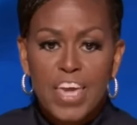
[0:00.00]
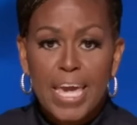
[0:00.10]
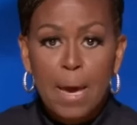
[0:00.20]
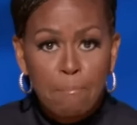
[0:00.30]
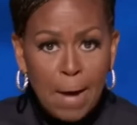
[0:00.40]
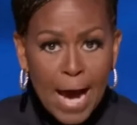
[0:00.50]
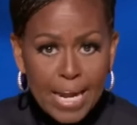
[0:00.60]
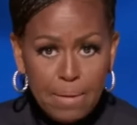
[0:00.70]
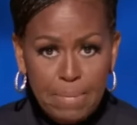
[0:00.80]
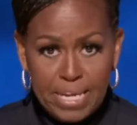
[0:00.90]
The
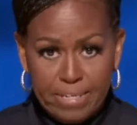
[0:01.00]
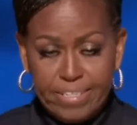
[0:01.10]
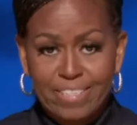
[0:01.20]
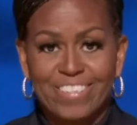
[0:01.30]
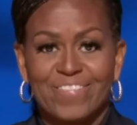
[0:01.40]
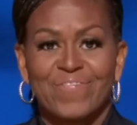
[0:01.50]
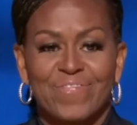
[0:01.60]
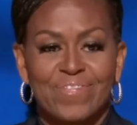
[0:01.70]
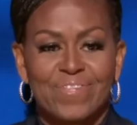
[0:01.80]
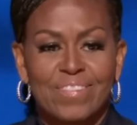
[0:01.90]
embodiment
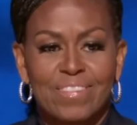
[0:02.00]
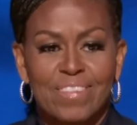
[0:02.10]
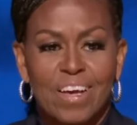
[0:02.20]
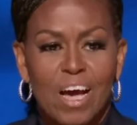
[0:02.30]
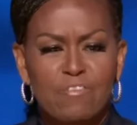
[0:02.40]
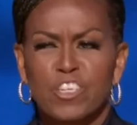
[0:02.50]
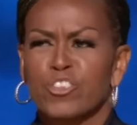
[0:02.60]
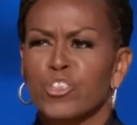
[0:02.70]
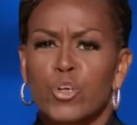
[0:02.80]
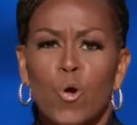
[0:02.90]
of the
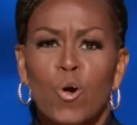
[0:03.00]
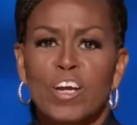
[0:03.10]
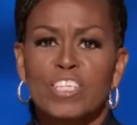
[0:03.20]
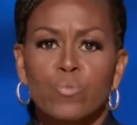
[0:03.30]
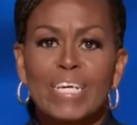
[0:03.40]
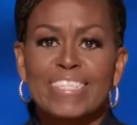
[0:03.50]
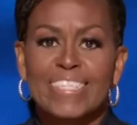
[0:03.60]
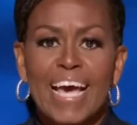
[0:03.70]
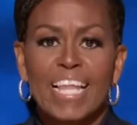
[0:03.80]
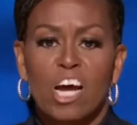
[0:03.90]
stories we
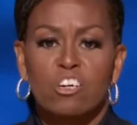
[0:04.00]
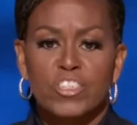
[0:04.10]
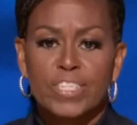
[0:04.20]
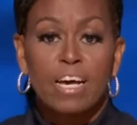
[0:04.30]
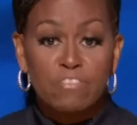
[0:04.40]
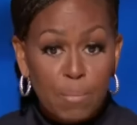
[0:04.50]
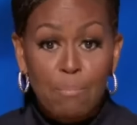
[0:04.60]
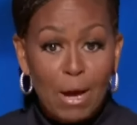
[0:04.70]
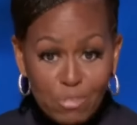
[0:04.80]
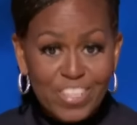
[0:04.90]
tell ourselves
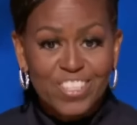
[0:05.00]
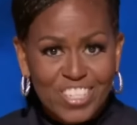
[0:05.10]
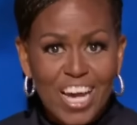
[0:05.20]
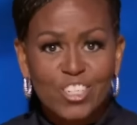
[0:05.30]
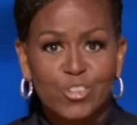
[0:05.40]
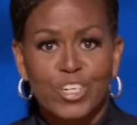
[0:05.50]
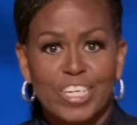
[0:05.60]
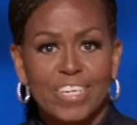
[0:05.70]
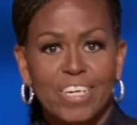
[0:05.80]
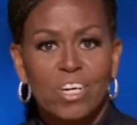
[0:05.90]
about this
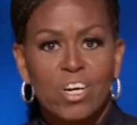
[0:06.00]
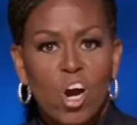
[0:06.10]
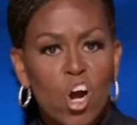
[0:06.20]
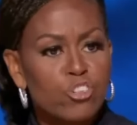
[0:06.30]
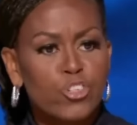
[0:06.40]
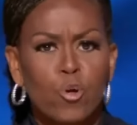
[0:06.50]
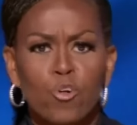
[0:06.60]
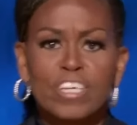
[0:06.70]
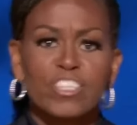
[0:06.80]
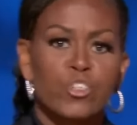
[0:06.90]
country. Her
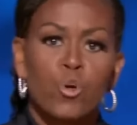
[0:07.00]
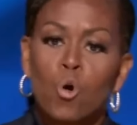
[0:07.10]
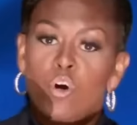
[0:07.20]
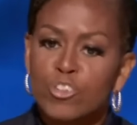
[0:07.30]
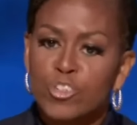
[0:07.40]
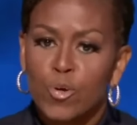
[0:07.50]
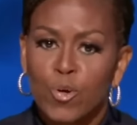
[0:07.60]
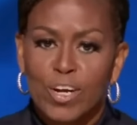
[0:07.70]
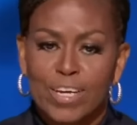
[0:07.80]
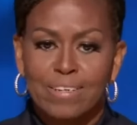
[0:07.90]
story is your
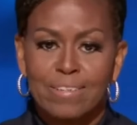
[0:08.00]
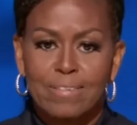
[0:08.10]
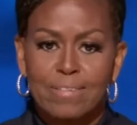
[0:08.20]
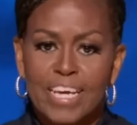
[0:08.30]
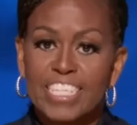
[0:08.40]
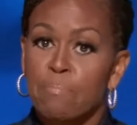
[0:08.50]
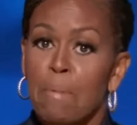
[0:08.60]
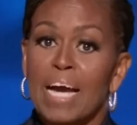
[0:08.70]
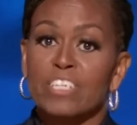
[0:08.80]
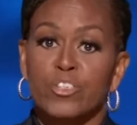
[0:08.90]
story. It's
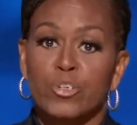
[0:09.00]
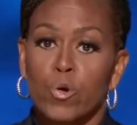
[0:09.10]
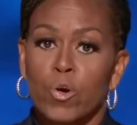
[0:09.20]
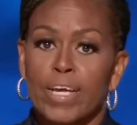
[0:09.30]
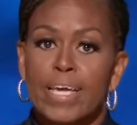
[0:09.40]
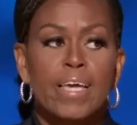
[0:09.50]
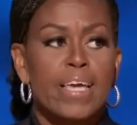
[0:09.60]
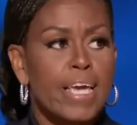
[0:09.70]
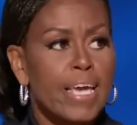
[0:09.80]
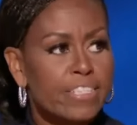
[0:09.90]
my story.
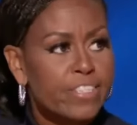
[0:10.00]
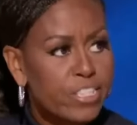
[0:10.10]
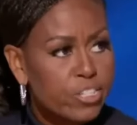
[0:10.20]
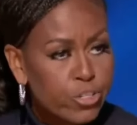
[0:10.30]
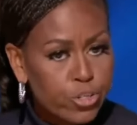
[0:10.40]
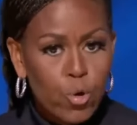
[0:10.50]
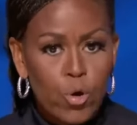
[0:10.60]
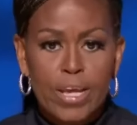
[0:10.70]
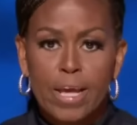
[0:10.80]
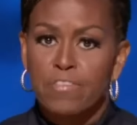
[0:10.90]
It's the
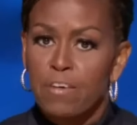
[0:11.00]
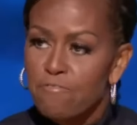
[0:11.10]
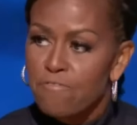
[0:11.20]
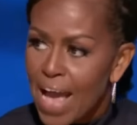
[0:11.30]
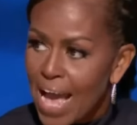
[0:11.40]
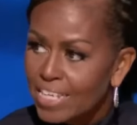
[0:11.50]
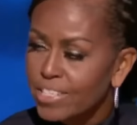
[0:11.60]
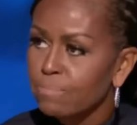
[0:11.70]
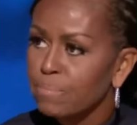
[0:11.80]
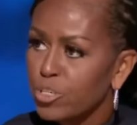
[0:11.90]
story of the
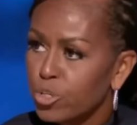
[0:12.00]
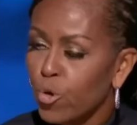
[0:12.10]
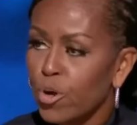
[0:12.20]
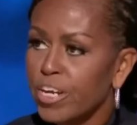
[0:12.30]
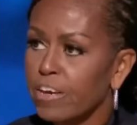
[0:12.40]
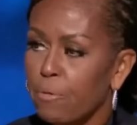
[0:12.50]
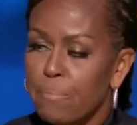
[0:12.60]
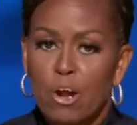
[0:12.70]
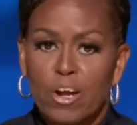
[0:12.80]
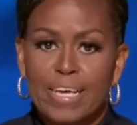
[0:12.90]
vast majority of
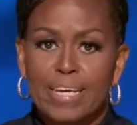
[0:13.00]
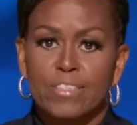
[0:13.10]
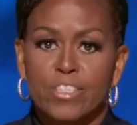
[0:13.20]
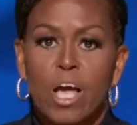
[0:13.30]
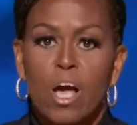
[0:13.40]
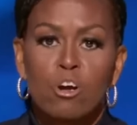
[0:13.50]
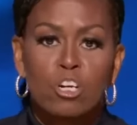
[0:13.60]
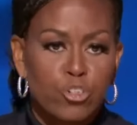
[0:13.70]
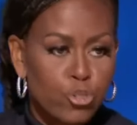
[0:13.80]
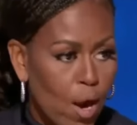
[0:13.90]
Americans
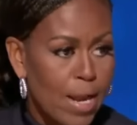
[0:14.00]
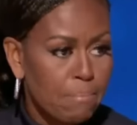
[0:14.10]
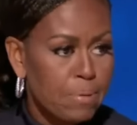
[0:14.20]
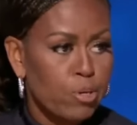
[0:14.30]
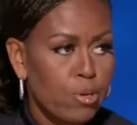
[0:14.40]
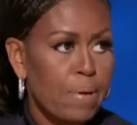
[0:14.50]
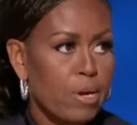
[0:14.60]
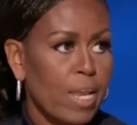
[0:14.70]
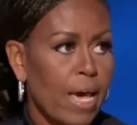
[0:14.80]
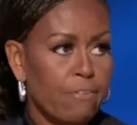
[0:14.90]
trying to build a
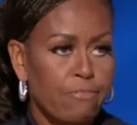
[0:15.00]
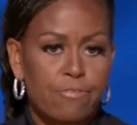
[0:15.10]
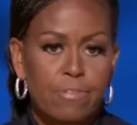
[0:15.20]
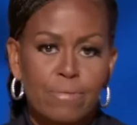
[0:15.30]
better life.